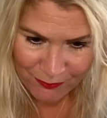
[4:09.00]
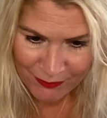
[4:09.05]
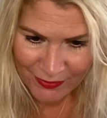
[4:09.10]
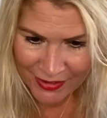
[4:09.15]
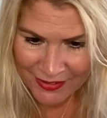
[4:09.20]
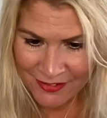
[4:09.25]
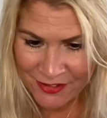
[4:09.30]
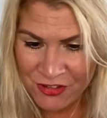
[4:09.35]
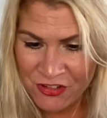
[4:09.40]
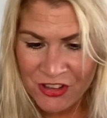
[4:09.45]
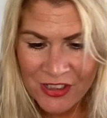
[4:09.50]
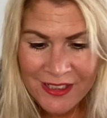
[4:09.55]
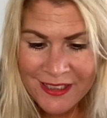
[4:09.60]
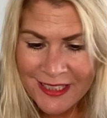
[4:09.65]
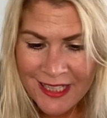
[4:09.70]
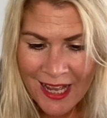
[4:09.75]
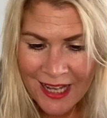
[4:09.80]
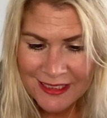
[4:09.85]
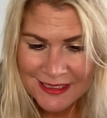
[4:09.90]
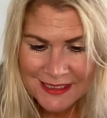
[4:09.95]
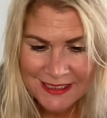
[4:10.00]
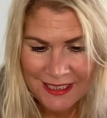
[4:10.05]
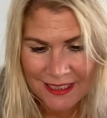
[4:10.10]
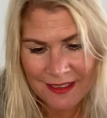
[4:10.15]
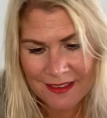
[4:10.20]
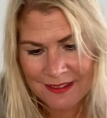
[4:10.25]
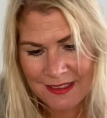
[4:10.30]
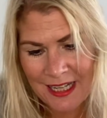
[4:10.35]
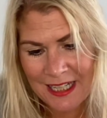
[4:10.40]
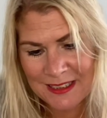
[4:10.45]
The
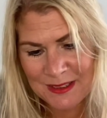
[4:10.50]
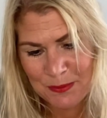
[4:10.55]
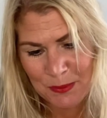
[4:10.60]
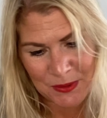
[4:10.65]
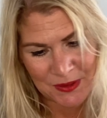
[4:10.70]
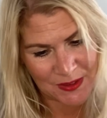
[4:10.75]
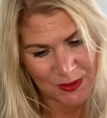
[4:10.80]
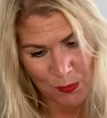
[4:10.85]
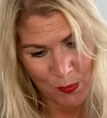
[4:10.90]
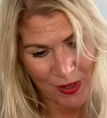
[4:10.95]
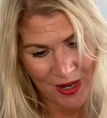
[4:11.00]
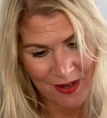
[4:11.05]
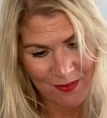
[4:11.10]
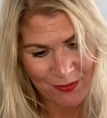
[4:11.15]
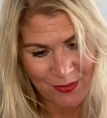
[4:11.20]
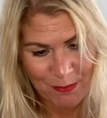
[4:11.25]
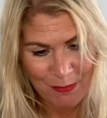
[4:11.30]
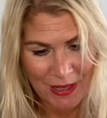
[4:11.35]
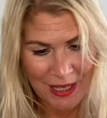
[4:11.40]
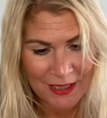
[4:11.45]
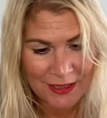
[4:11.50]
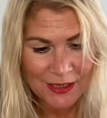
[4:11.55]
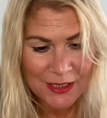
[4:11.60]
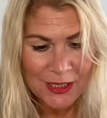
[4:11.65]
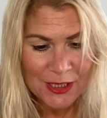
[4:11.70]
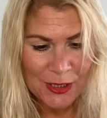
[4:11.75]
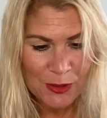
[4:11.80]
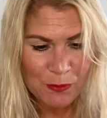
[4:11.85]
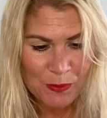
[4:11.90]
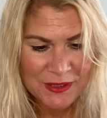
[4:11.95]
geniality, as was the way of the man,
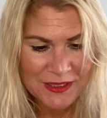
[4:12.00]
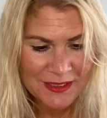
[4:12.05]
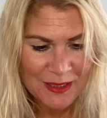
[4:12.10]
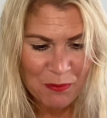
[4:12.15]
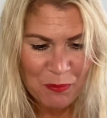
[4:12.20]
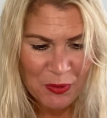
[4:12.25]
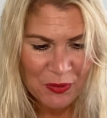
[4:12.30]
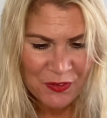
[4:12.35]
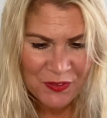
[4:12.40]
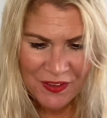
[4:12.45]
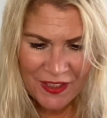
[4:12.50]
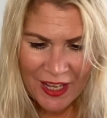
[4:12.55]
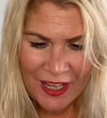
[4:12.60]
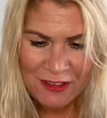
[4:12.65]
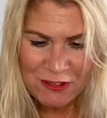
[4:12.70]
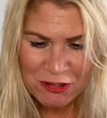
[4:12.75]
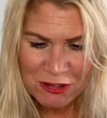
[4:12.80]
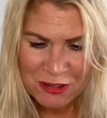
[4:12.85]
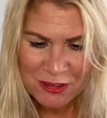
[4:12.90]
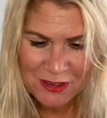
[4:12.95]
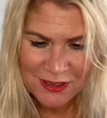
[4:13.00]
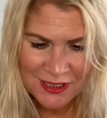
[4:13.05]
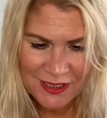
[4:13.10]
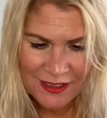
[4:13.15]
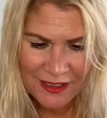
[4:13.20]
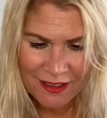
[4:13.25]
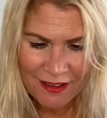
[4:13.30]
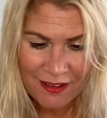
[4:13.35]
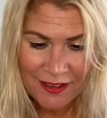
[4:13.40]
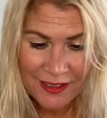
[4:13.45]
was somewhat theatrical to
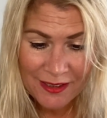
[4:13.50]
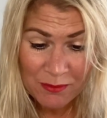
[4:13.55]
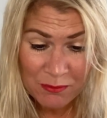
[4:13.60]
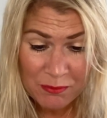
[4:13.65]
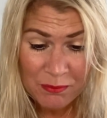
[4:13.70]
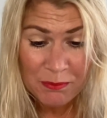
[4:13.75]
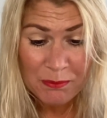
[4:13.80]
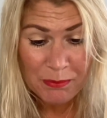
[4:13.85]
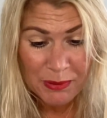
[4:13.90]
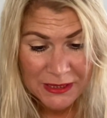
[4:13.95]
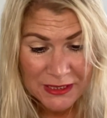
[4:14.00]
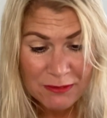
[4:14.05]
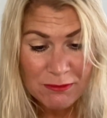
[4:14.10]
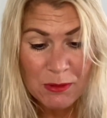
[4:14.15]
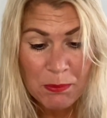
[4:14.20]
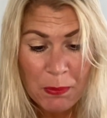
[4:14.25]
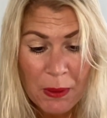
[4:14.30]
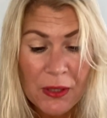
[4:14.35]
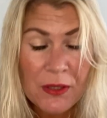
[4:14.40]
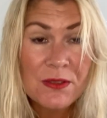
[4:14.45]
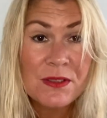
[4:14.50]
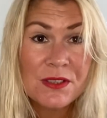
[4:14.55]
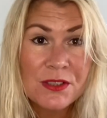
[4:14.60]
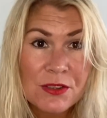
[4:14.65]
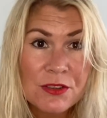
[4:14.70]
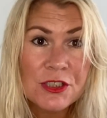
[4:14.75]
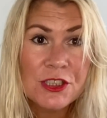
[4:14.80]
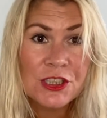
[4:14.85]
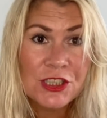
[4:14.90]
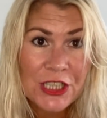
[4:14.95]
the eye, but it reposed
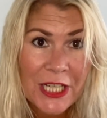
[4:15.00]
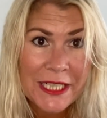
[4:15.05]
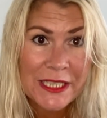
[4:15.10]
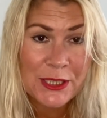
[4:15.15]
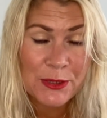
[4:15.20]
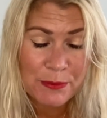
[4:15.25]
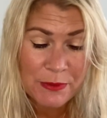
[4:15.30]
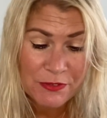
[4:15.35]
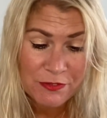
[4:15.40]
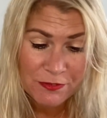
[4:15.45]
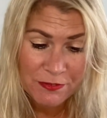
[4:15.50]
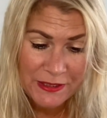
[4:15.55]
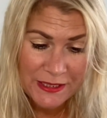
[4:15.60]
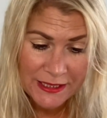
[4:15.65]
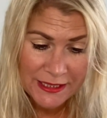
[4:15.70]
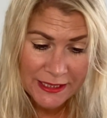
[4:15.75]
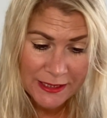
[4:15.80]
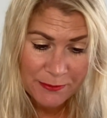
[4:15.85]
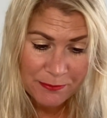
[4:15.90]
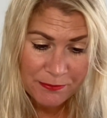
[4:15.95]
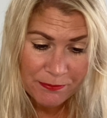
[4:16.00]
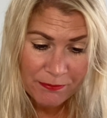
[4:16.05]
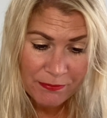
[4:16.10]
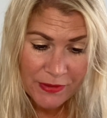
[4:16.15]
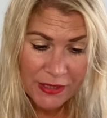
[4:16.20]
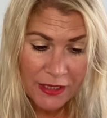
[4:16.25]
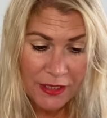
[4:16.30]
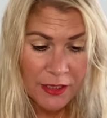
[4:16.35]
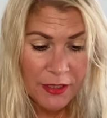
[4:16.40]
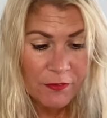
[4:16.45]
on genuine feeling.
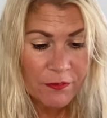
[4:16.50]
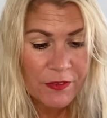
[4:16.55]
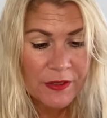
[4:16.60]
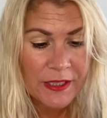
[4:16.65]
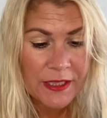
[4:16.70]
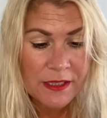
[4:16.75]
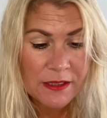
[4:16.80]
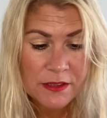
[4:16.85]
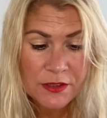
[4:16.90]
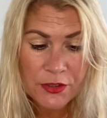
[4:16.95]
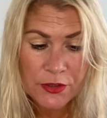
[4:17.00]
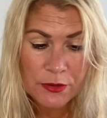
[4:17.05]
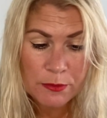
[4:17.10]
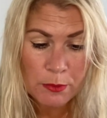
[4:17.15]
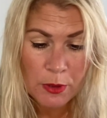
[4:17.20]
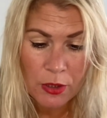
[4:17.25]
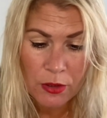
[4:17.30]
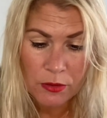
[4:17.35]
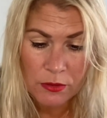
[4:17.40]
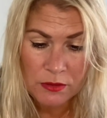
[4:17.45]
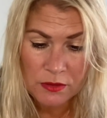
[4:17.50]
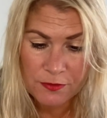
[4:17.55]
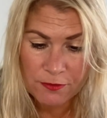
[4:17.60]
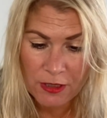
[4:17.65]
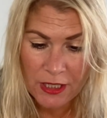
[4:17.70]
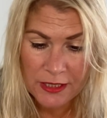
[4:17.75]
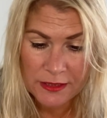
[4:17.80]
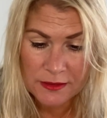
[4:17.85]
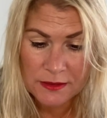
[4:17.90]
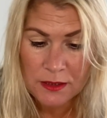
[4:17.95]
For these two were old
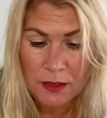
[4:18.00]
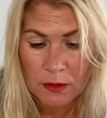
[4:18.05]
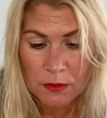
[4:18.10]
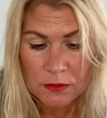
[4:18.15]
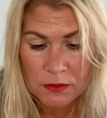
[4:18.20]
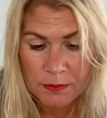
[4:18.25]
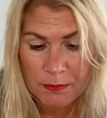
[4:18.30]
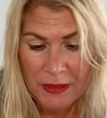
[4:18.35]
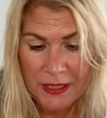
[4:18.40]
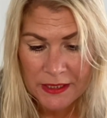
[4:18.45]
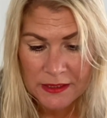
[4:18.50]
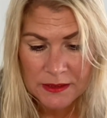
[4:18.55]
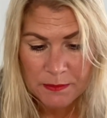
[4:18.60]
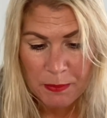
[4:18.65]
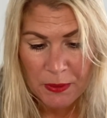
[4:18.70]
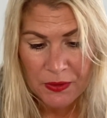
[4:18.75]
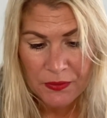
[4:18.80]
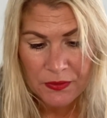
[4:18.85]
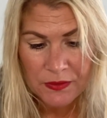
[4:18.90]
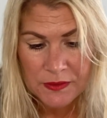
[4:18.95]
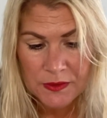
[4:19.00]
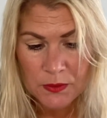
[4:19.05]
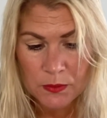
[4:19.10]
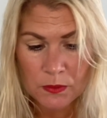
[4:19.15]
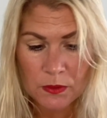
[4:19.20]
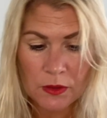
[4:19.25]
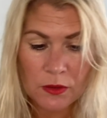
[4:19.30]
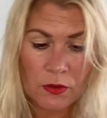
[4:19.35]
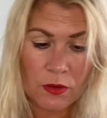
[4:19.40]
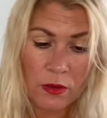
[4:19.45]
friends, old mates both at
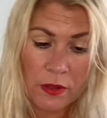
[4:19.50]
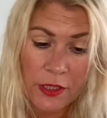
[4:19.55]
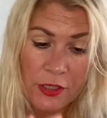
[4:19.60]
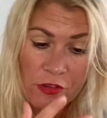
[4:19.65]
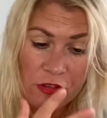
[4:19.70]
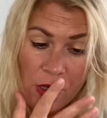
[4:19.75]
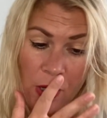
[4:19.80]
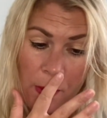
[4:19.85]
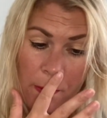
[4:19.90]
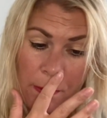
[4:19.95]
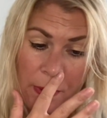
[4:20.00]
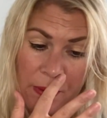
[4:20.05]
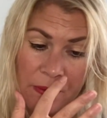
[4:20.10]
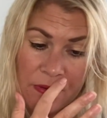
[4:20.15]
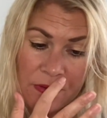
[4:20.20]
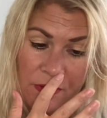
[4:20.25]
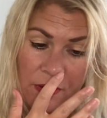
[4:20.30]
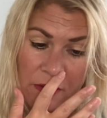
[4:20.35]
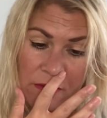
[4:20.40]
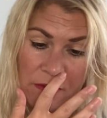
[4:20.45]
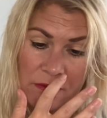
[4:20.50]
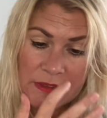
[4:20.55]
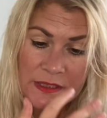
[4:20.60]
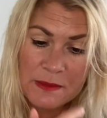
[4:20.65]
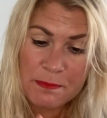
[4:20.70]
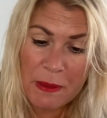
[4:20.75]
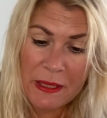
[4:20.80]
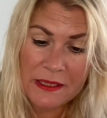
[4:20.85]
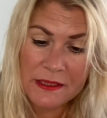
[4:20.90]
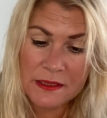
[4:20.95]
school and college, both thorough
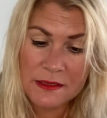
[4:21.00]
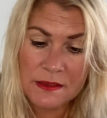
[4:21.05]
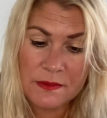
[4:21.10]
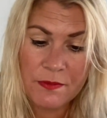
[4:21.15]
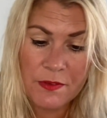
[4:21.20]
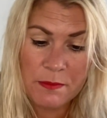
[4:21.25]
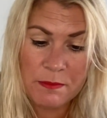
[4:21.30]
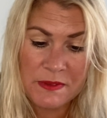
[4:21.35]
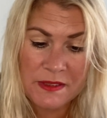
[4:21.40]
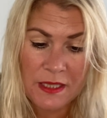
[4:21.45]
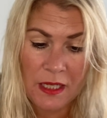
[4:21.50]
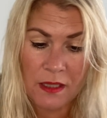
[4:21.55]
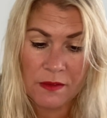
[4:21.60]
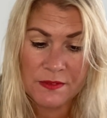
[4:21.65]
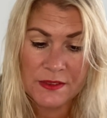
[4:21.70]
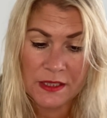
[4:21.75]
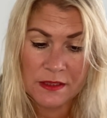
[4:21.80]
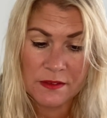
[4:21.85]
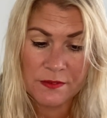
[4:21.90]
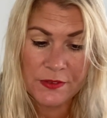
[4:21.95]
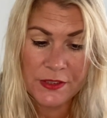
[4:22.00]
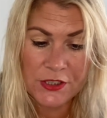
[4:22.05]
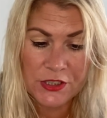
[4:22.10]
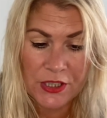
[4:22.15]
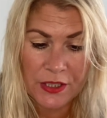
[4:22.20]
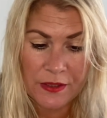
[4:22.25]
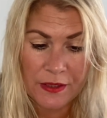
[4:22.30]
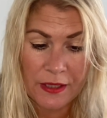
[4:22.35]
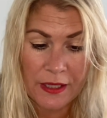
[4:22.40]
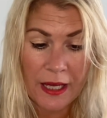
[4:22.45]
respecters of themselves and of each
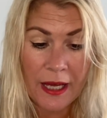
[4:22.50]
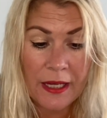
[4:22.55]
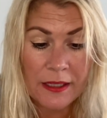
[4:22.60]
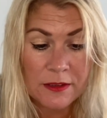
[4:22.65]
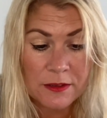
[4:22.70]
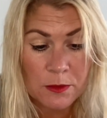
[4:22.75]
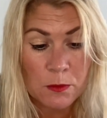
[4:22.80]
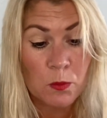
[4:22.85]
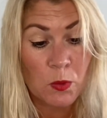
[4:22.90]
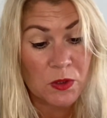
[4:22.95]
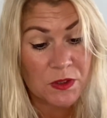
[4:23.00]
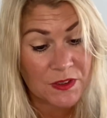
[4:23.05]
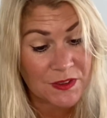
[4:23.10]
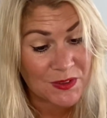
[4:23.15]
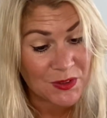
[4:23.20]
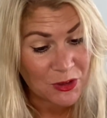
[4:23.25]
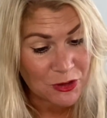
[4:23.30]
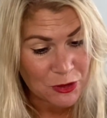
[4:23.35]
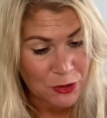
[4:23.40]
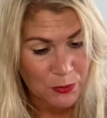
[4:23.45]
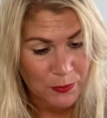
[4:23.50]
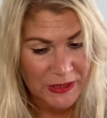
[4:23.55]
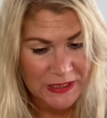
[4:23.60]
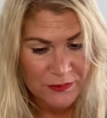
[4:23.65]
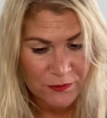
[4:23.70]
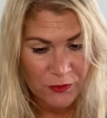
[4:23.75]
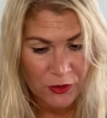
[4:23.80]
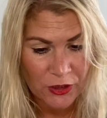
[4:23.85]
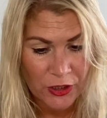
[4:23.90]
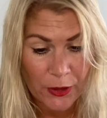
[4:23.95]
other, and, what does not always
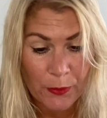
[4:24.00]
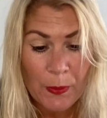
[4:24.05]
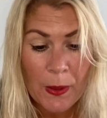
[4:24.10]
follow,